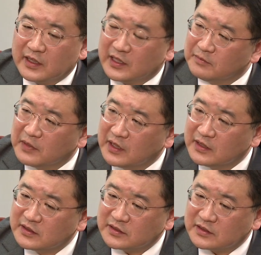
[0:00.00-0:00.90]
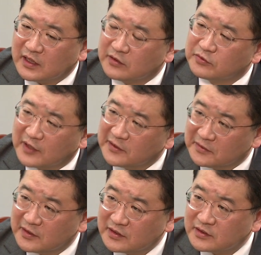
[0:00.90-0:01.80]
it means
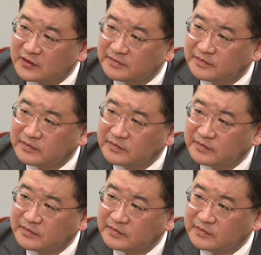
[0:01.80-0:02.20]
togetherness.